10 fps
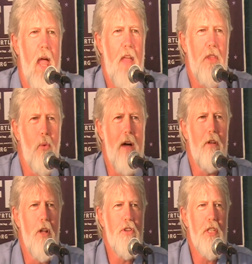at the
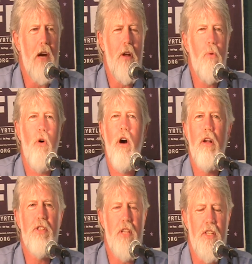Revolutionary
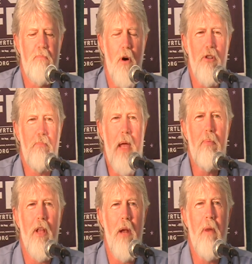War, since most
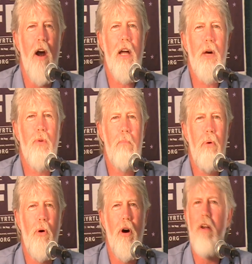people in America were
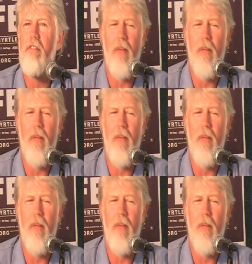poor,